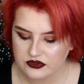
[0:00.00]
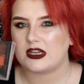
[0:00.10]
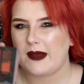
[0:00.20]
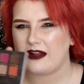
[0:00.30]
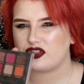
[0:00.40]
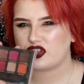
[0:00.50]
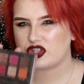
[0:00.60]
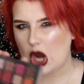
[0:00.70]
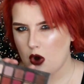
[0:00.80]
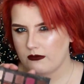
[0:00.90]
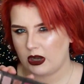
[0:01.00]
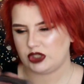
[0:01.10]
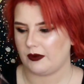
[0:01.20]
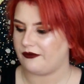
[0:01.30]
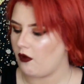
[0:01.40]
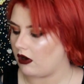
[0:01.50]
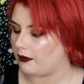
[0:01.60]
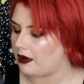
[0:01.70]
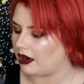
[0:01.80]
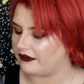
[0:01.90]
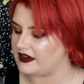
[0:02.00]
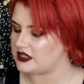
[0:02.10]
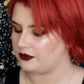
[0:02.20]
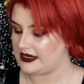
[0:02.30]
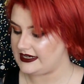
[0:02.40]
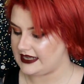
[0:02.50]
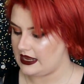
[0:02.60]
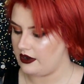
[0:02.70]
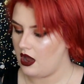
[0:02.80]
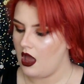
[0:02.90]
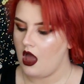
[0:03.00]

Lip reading: Talked about so much before, perfect reason.